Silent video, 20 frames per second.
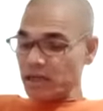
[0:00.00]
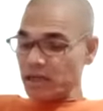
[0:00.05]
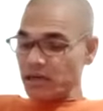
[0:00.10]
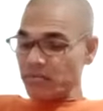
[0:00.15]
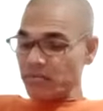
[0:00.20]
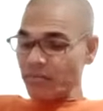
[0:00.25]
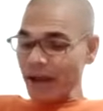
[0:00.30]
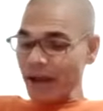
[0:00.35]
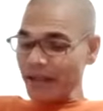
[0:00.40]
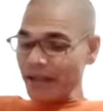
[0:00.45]

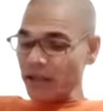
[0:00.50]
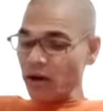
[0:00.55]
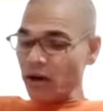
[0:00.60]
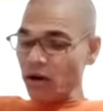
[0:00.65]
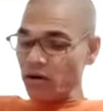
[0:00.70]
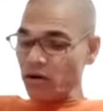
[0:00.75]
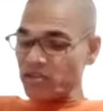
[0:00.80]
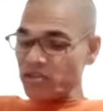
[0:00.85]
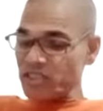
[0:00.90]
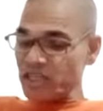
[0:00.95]
by the
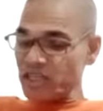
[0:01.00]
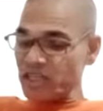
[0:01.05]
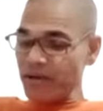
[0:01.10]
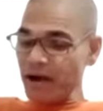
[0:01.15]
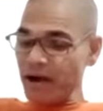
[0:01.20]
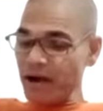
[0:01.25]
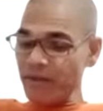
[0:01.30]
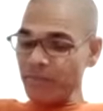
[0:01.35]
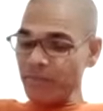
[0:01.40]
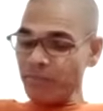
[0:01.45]
Lord
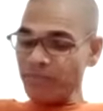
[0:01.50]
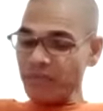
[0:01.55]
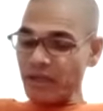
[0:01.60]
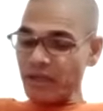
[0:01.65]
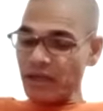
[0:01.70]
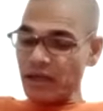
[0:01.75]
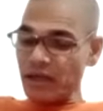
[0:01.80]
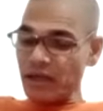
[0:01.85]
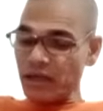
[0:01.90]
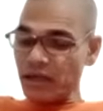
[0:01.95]
Shiva.
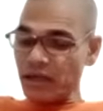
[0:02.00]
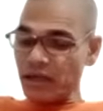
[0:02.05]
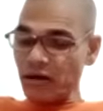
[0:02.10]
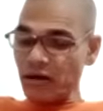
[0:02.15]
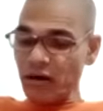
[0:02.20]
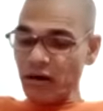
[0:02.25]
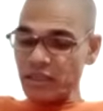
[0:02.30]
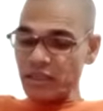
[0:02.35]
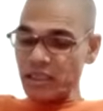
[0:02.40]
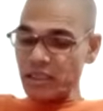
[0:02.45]

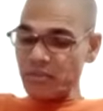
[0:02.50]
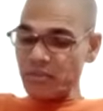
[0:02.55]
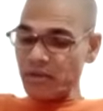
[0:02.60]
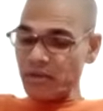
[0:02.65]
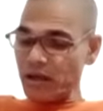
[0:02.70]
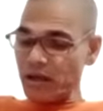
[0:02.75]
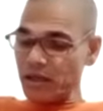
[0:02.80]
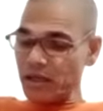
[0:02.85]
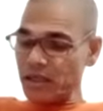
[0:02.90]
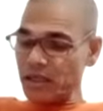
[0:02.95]
Lord
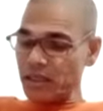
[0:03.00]
Shiva